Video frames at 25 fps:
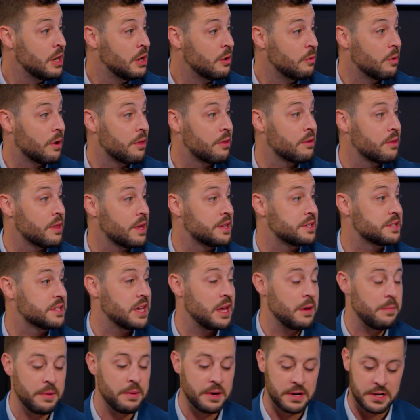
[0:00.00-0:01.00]
whether that's
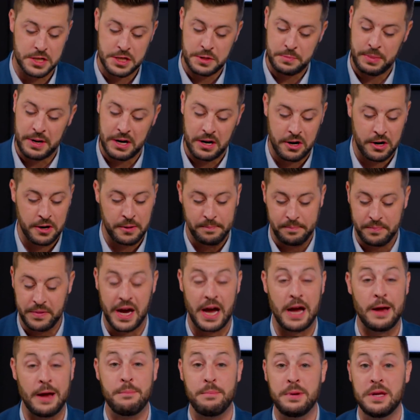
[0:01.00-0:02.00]
keeping a spare
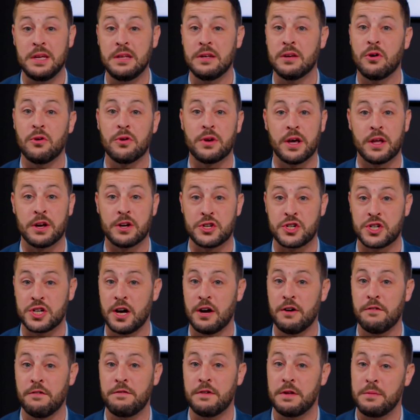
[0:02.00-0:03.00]
IP node on a
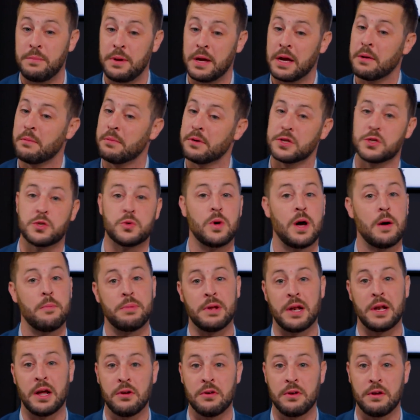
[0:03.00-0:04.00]
shelf and being able to
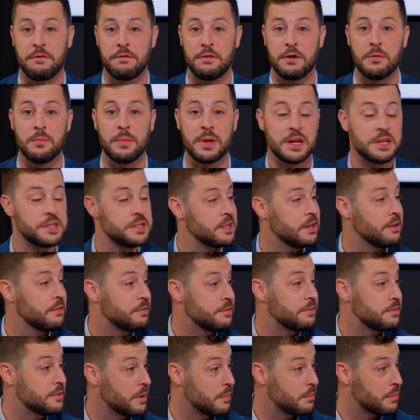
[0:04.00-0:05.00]
swap it out in a few minutes if
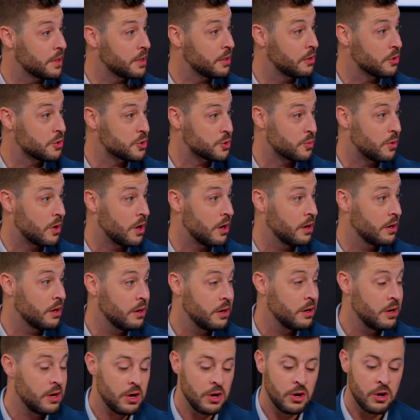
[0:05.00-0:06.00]
something goes wrong,
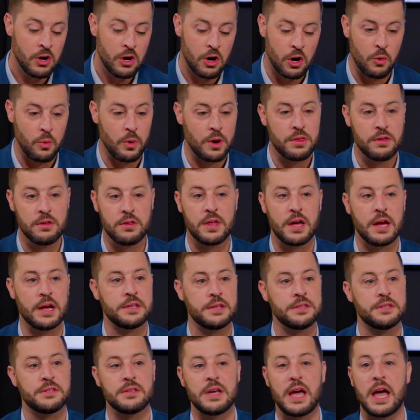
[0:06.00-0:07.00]
or whether
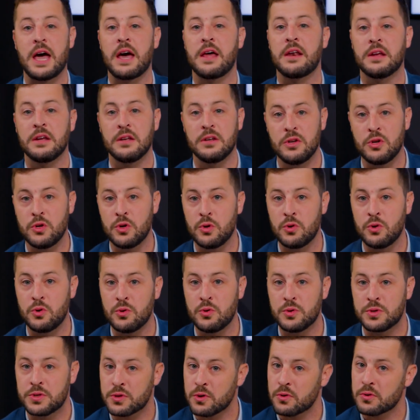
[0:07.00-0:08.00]
that's adding new
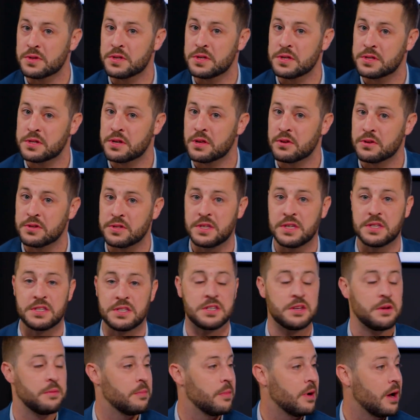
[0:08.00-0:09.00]
sources to their
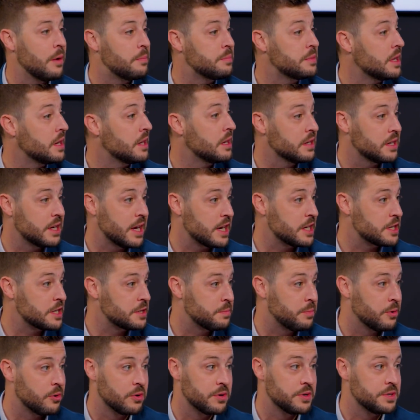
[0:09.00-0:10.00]
system, updating
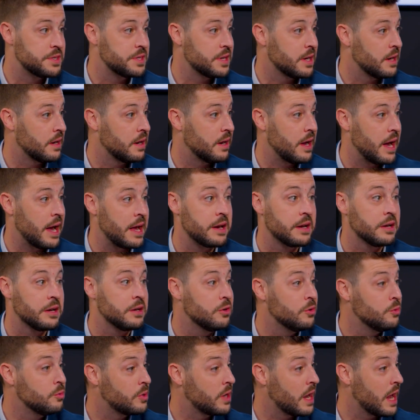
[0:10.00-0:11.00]
dashboards, adding
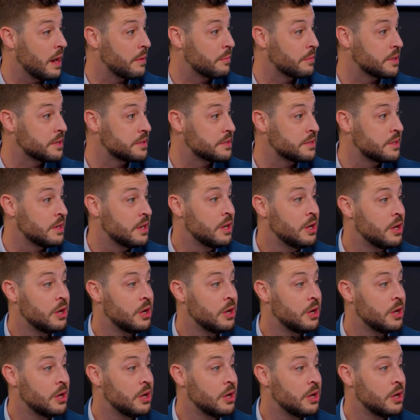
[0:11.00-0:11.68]
new cameras,